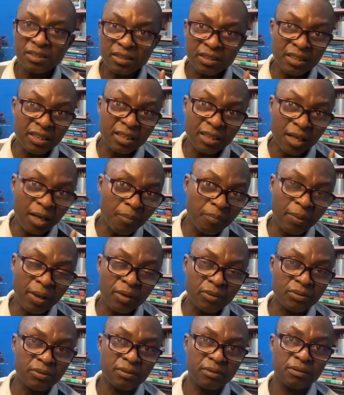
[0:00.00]
think
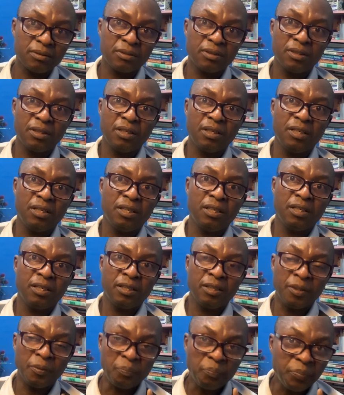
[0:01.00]
about
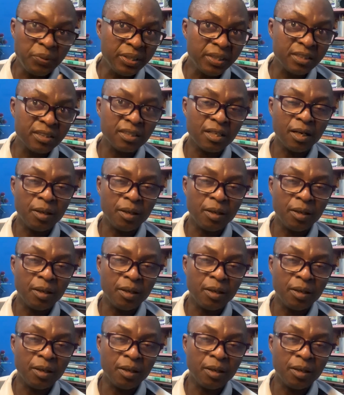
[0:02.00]
the peace